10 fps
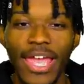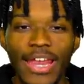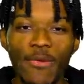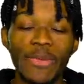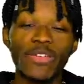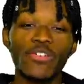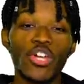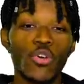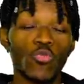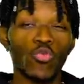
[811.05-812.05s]
And it would be
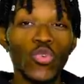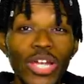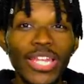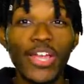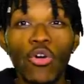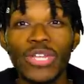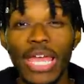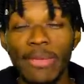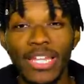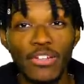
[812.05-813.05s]
really on
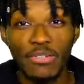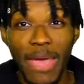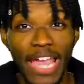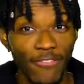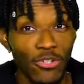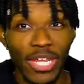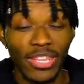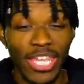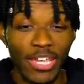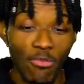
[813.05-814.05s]
Damian Lillard's back if you
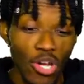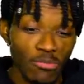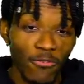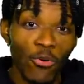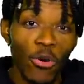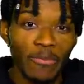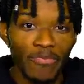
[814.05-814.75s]
didn't think it was before.